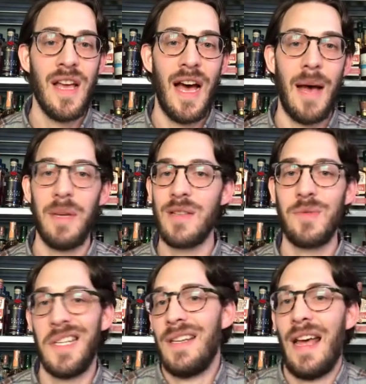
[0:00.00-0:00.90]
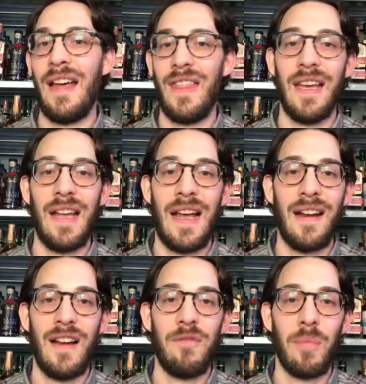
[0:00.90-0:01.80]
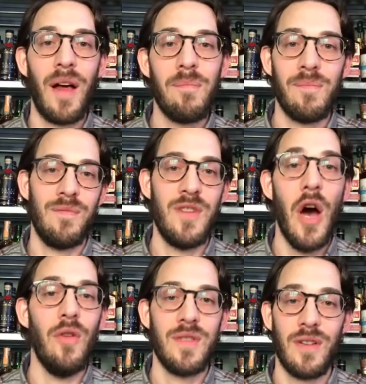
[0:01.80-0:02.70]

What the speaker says: because we didn't think it had enough plum note.